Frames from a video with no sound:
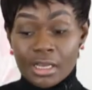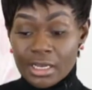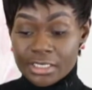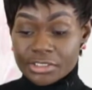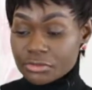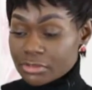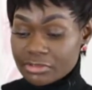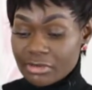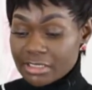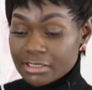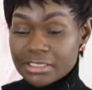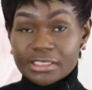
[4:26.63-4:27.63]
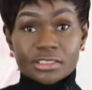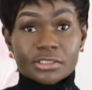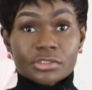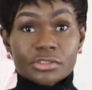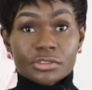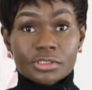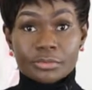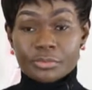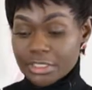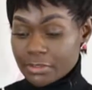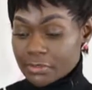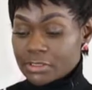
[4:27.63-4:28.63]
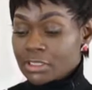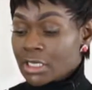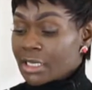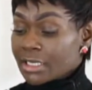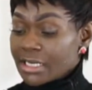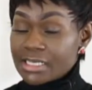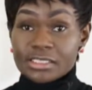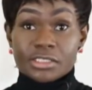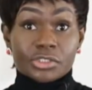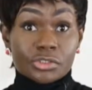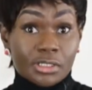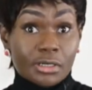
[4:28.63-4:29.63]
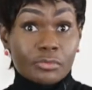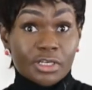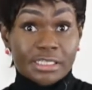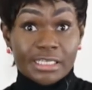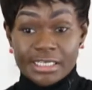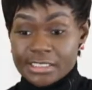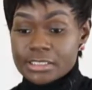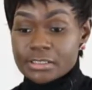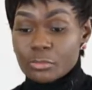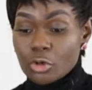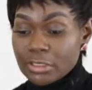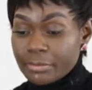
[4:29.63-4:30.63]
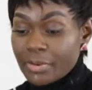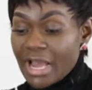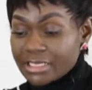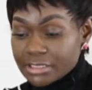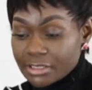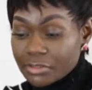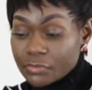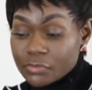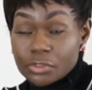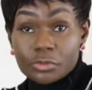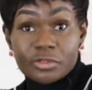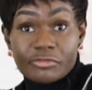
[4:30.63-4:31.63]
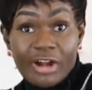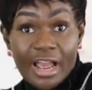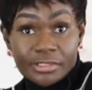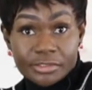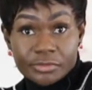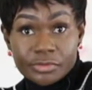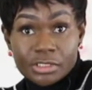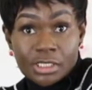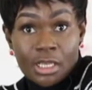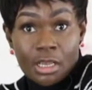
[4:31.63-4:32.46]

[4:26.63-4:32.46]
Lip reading: I chose granulated sugar because caster sugar with its smaller particles or granules